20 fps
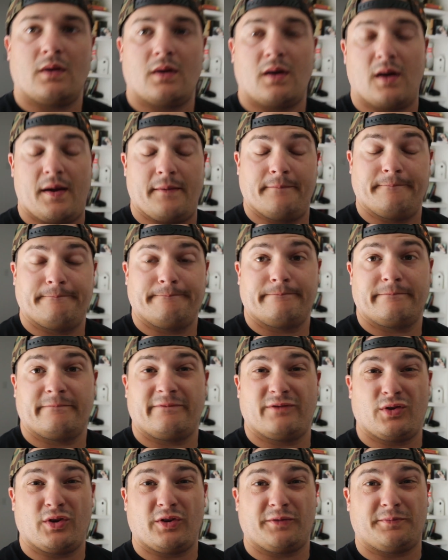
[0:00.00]
All right,
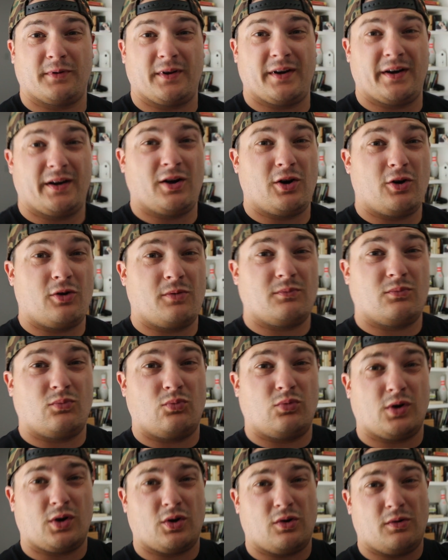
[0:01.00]
for those playing at
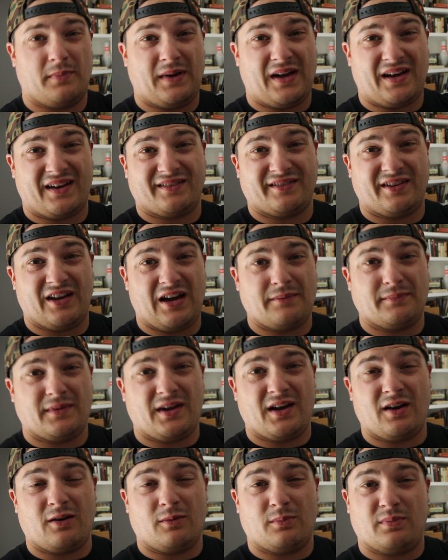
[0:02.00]
home, we're going back in time
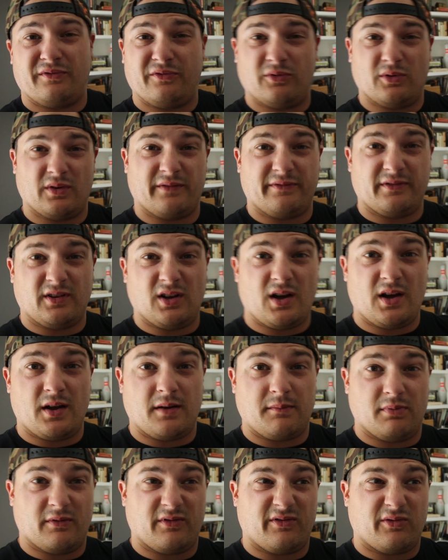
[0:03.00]
now before the
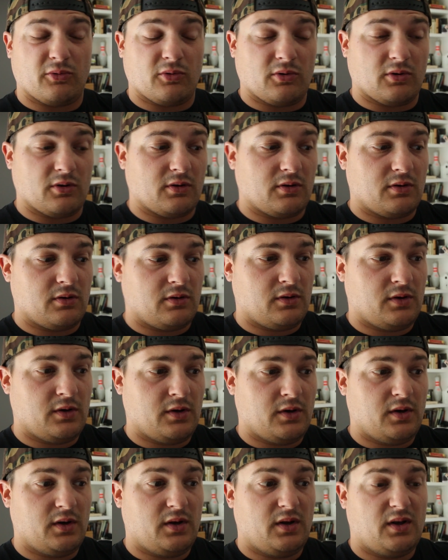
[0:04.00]
flood, before
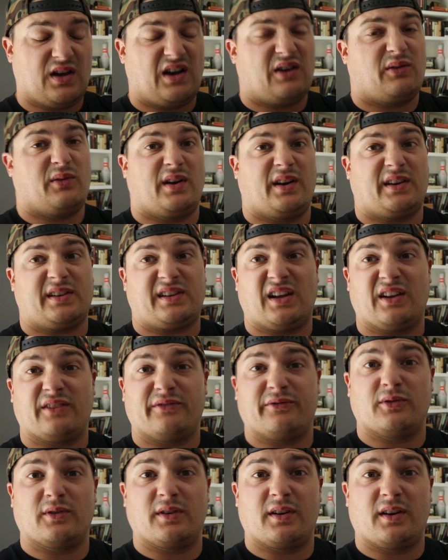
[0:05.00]
I went into
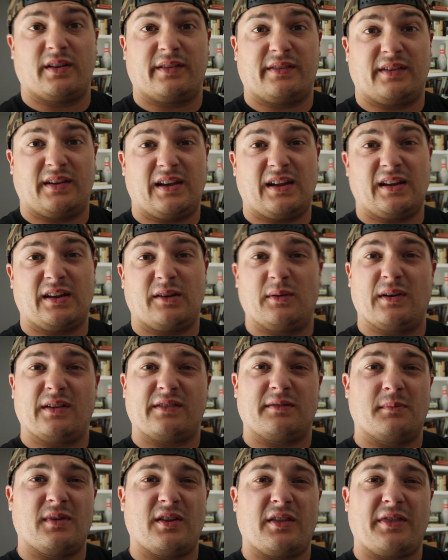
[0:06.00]
California to see Kelly. We
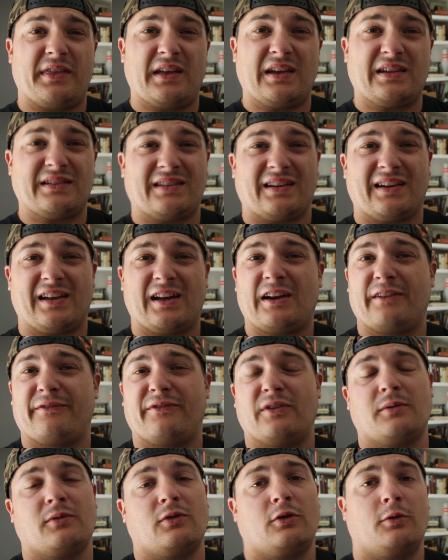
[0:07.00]
had some other things that kind of
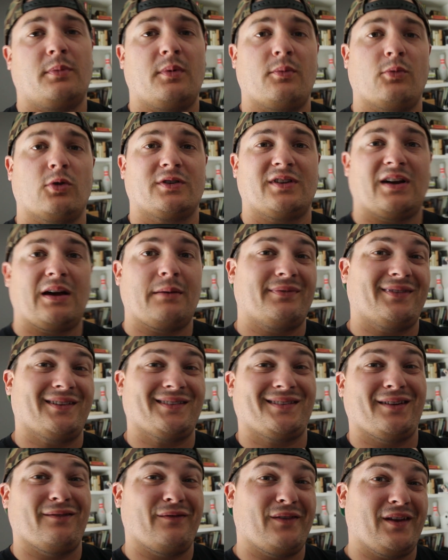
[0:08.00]
felt a little bit more time
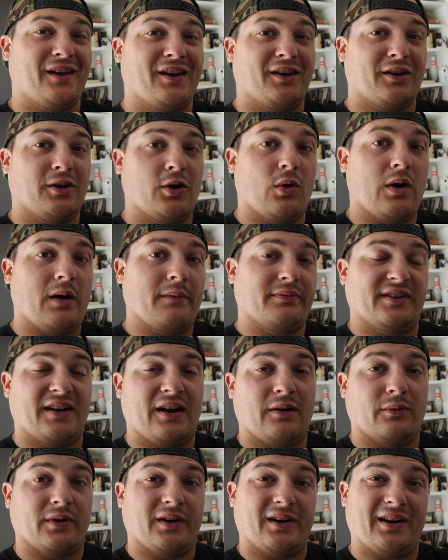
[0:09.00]
sensitive. They need to go up, so
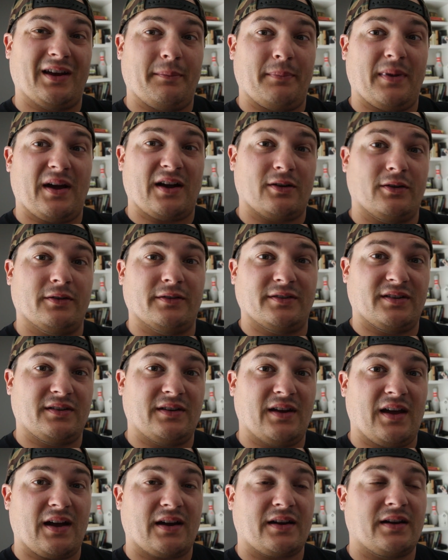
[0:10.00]
now we're gonna get back on
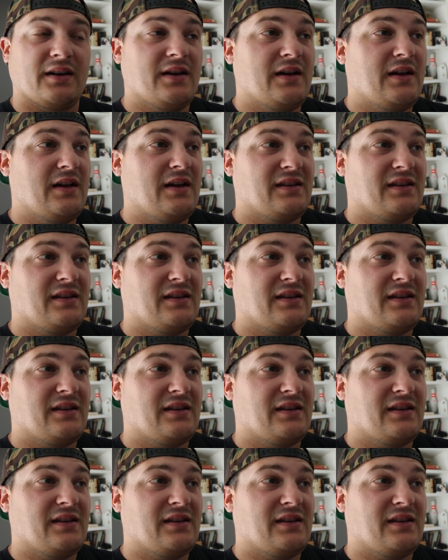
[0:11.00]
deck.